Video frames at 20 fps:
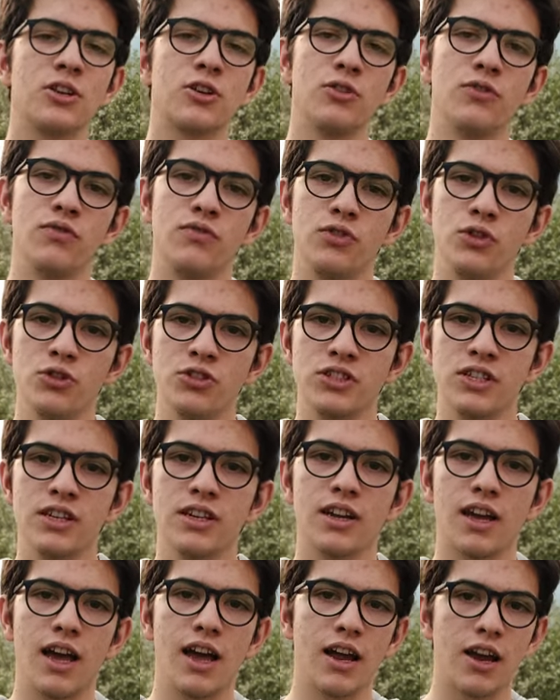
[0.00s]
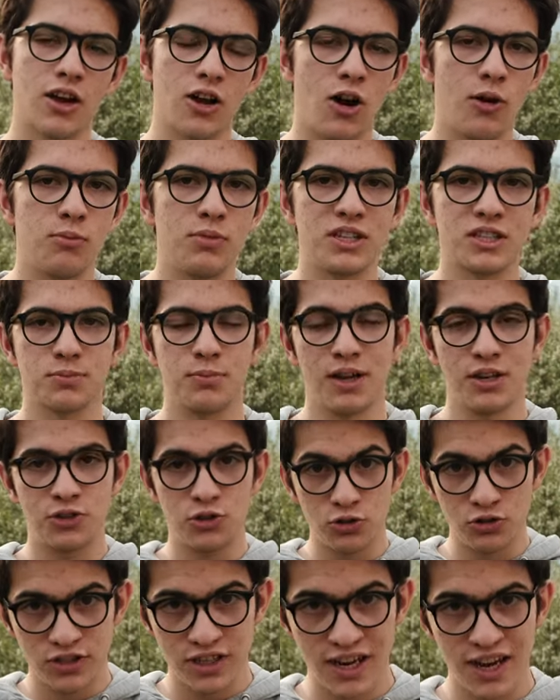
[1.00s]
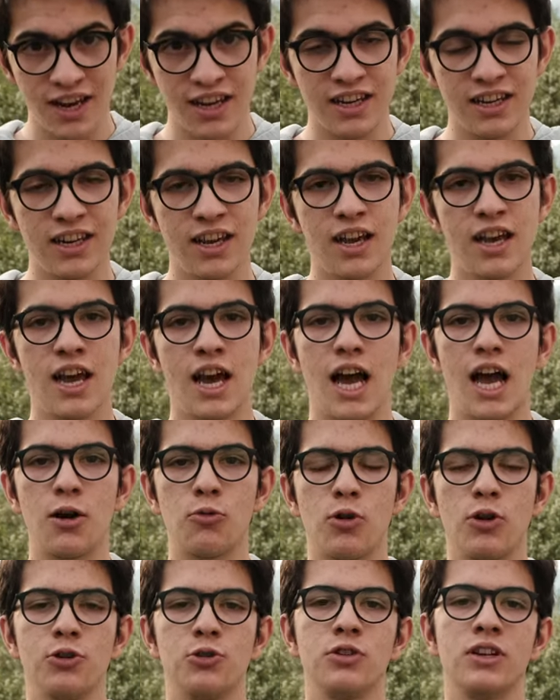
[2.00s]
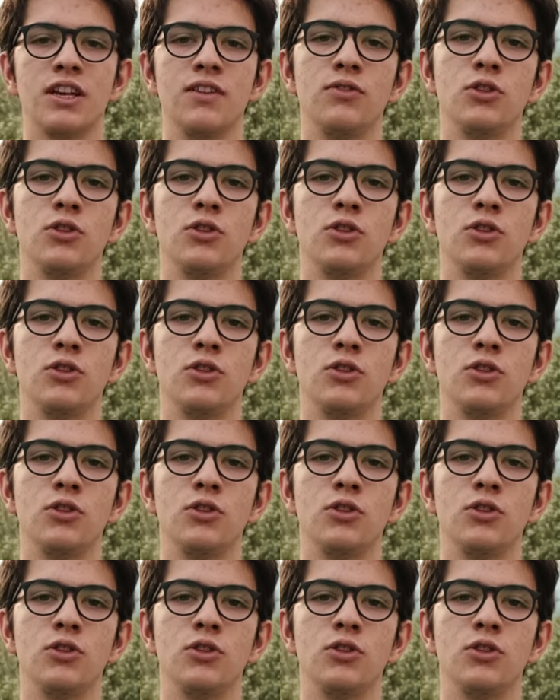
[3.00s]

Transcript: confusing and complex but today I want to give